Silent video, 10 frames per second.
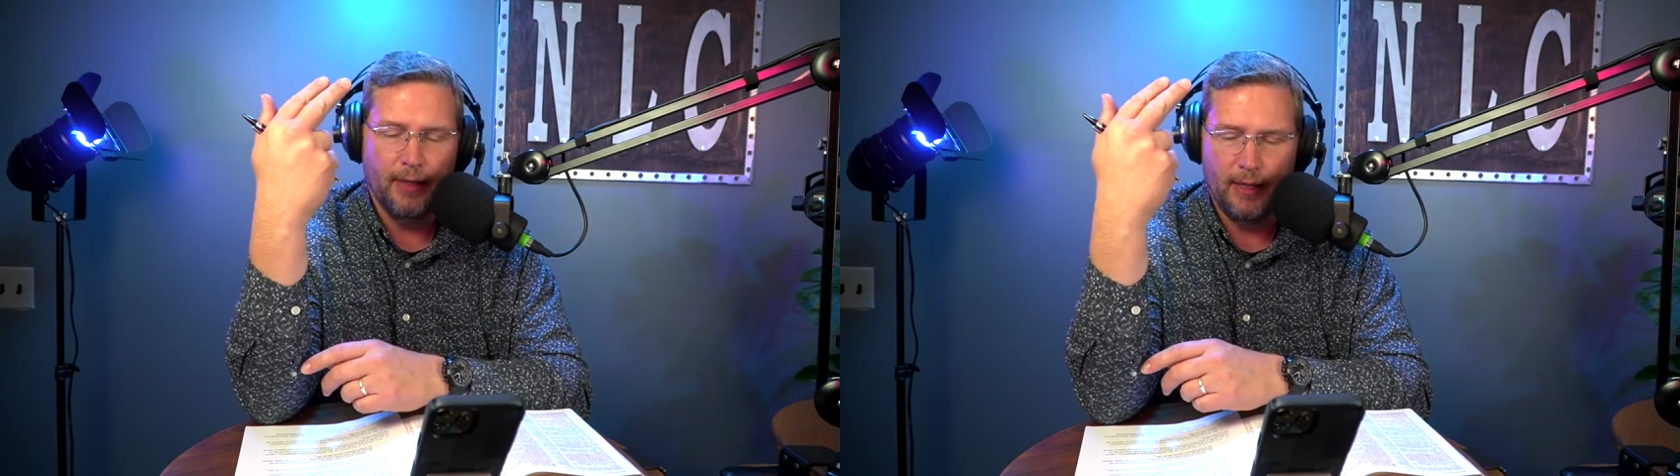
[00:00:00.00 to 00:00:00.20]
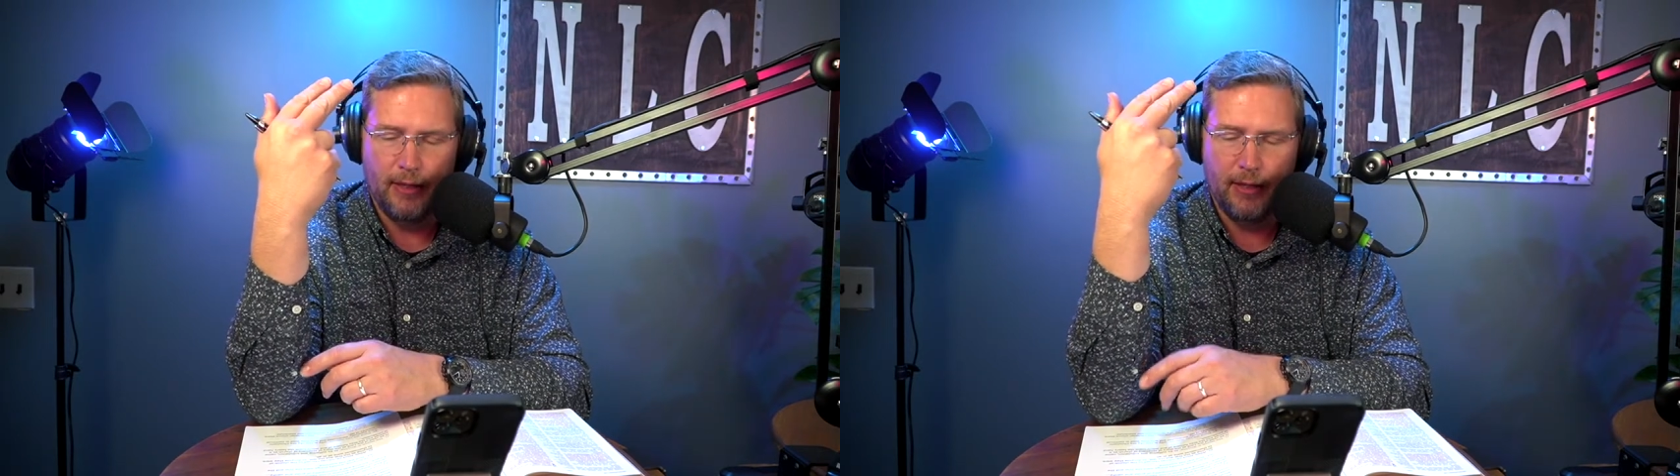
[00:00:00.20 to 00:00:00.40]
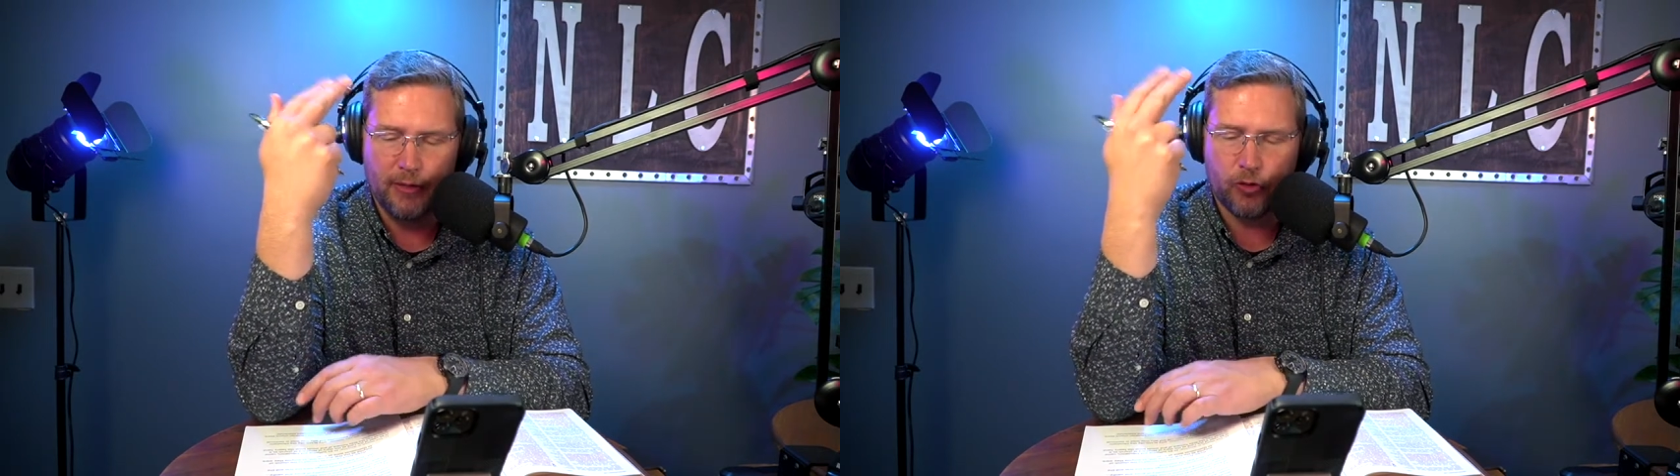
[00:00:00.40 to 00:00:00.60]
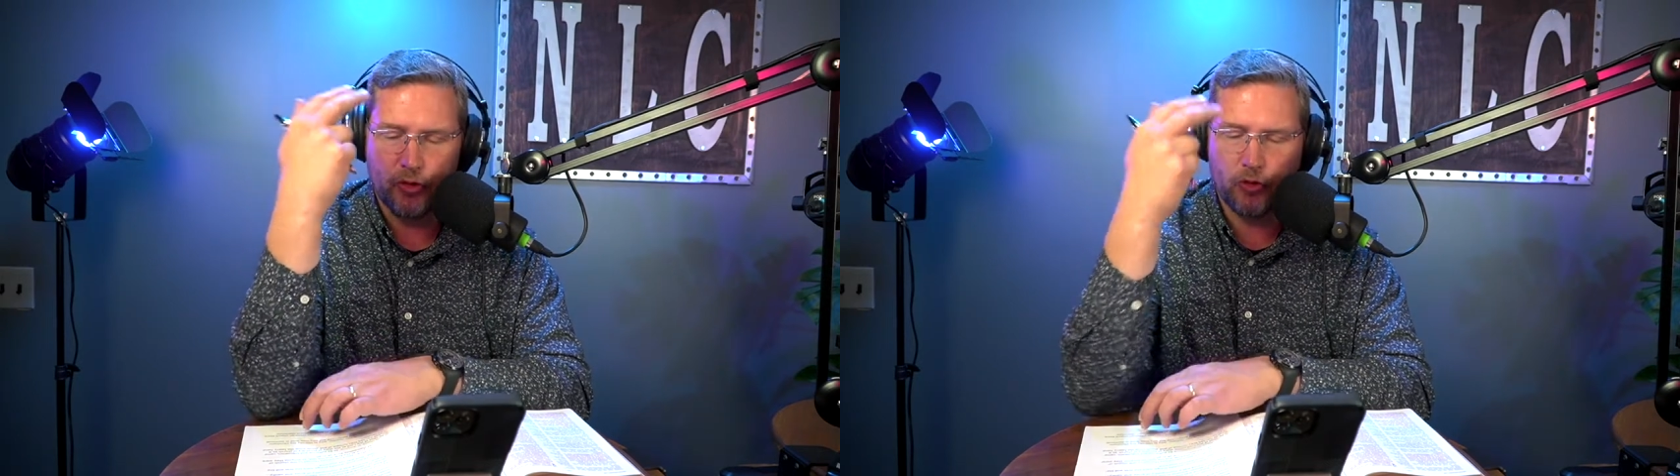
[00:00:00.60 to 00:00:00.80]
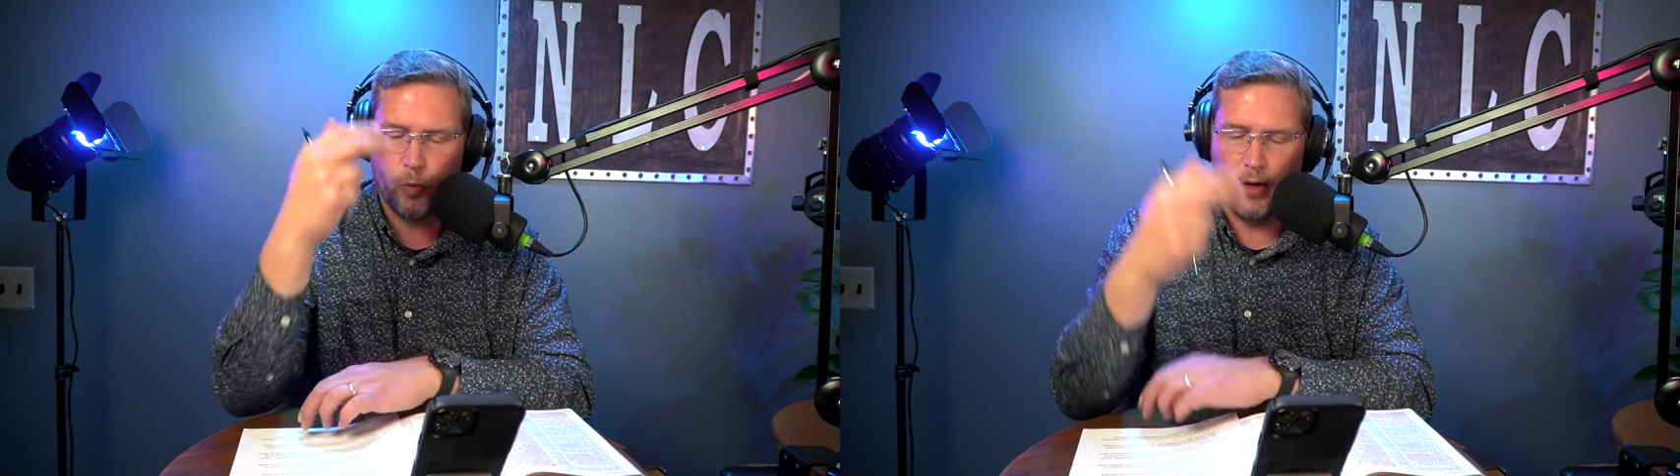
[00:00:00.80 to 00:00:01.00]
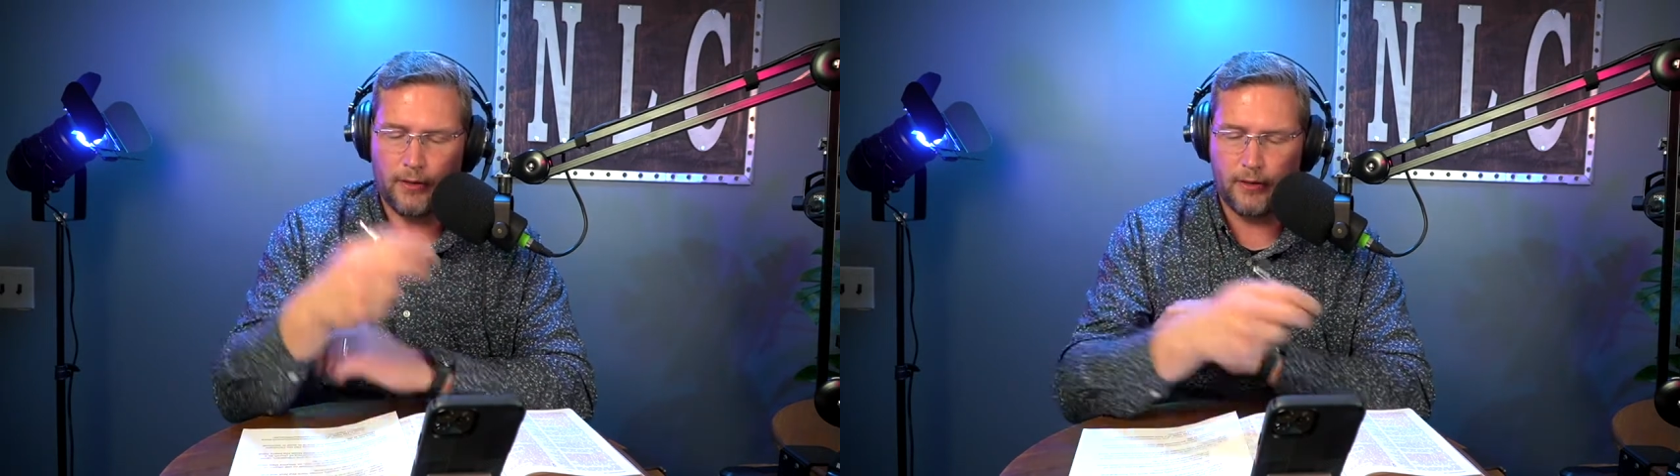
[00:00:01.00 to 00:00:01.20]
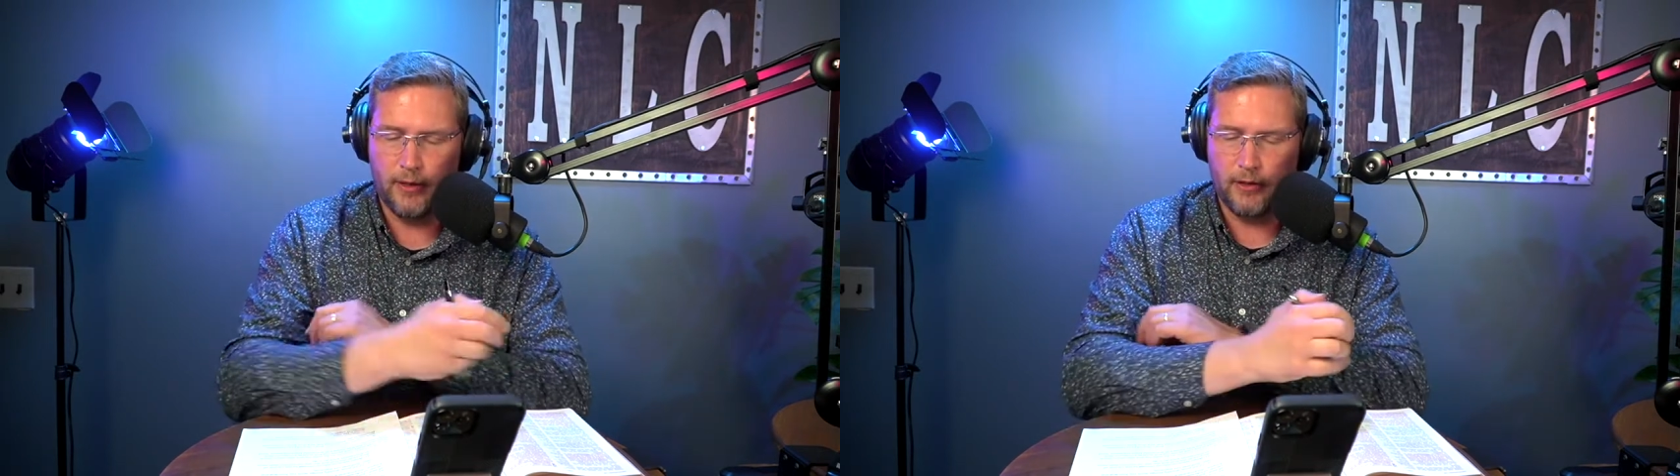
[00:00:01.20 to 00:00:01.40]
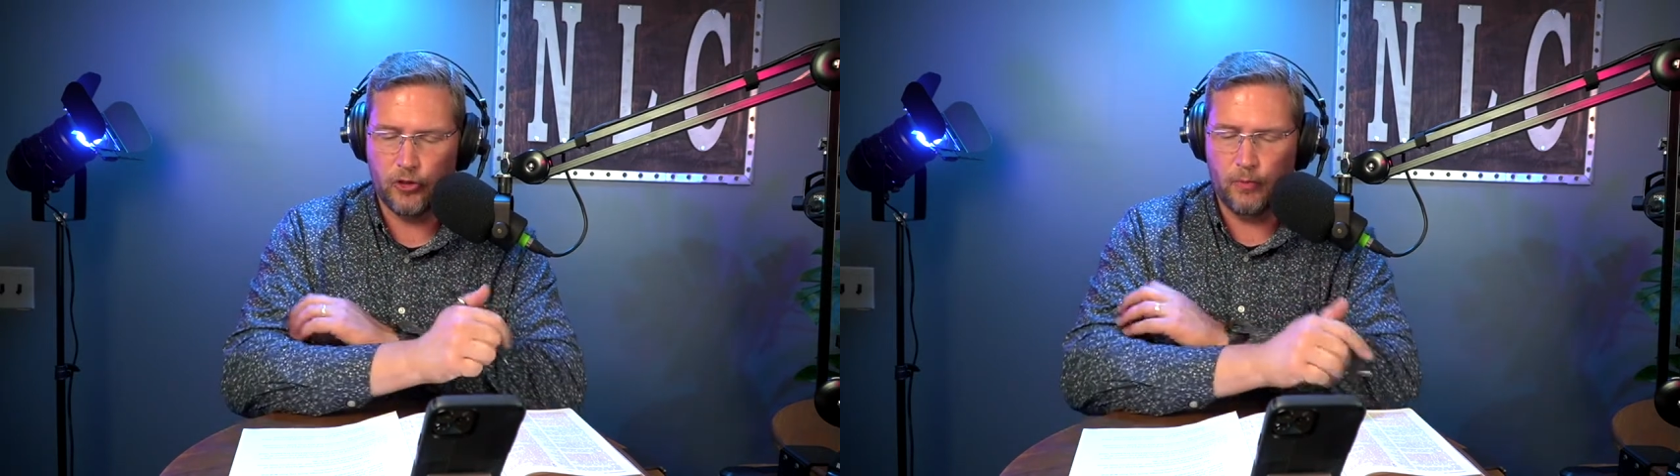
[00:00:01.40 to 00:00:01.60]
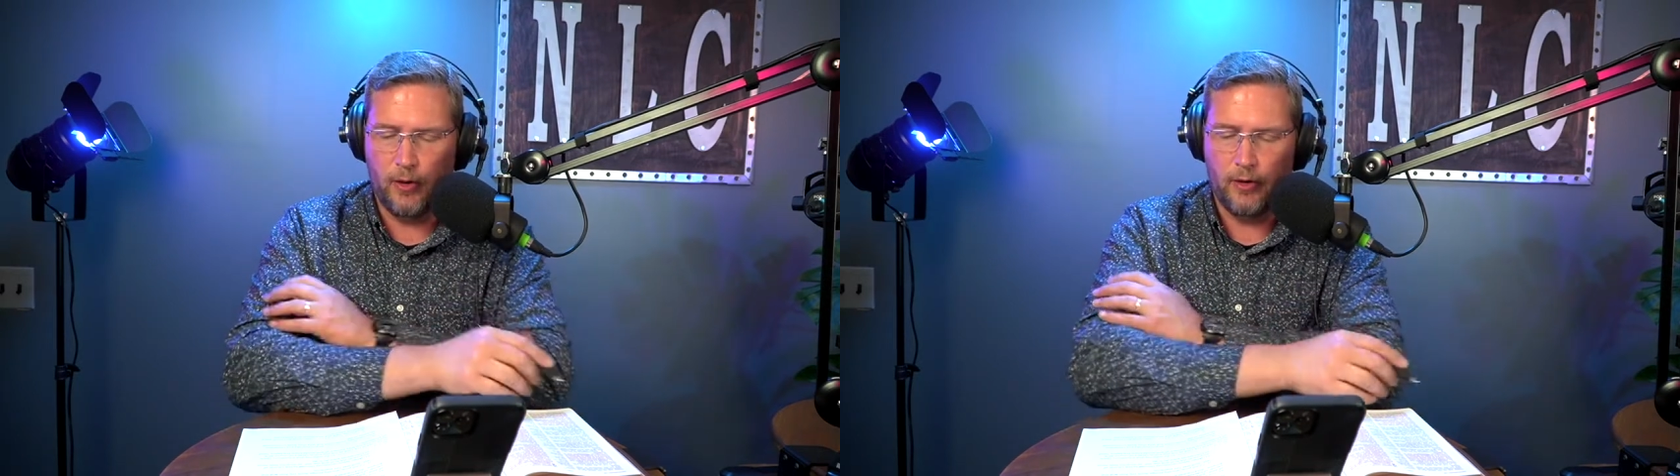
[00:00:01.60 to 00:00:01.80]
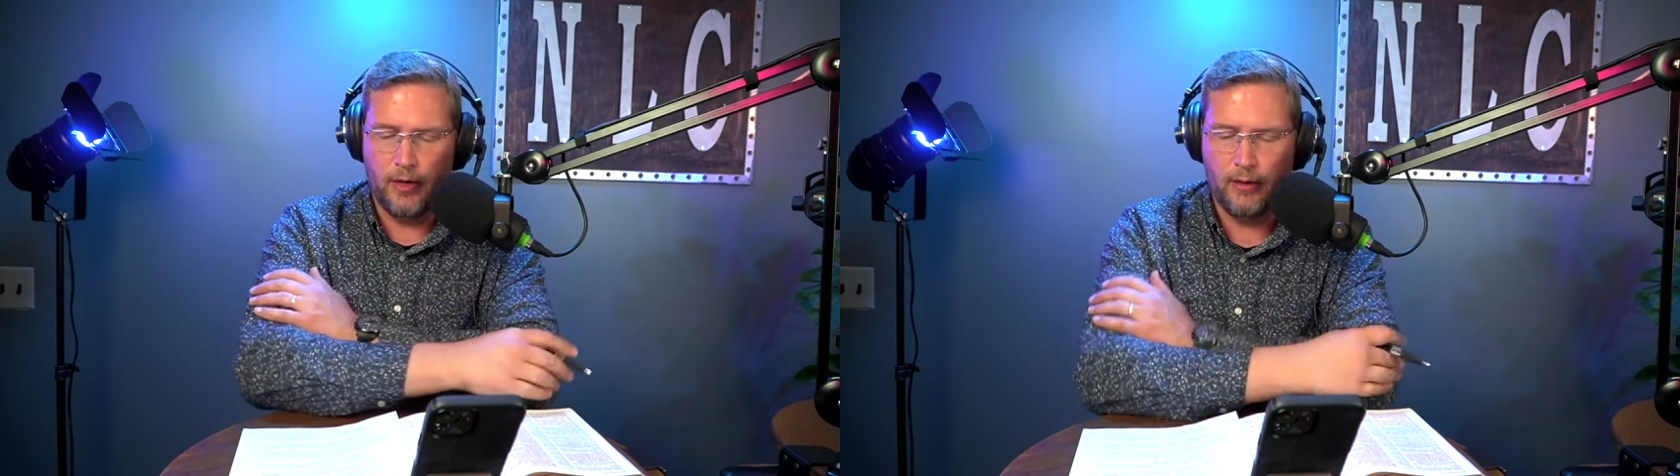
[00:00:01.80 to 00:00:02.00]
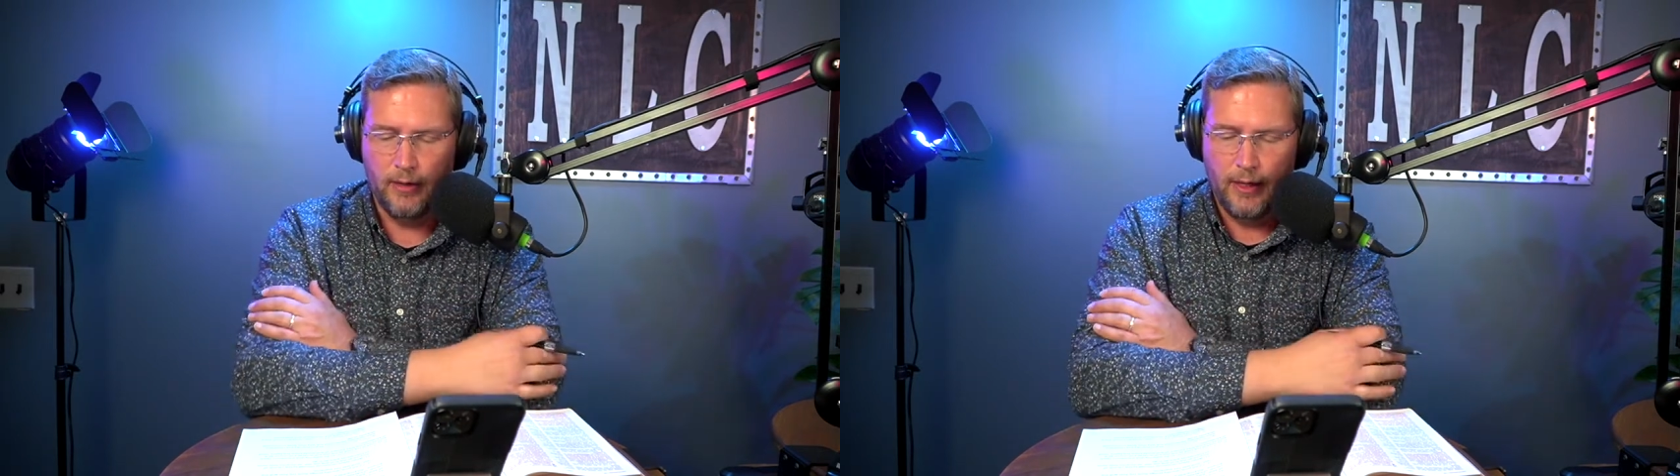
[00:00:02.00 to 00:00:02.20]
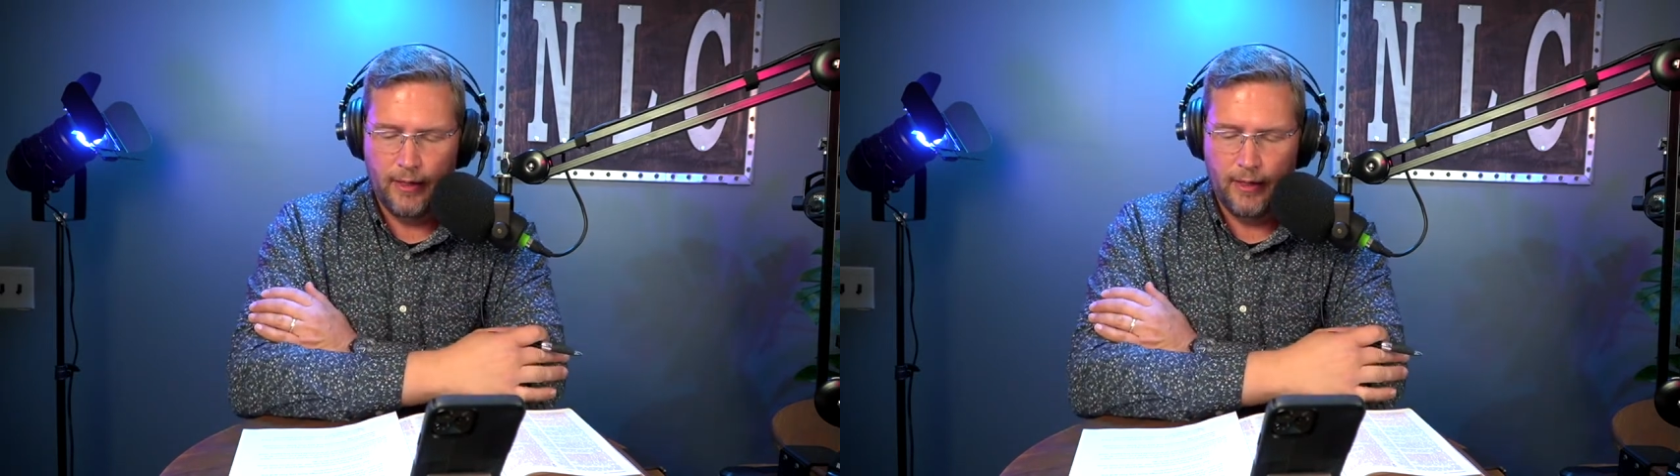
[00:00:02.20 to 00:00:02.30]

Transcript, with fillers: And this is what uh, Smyrna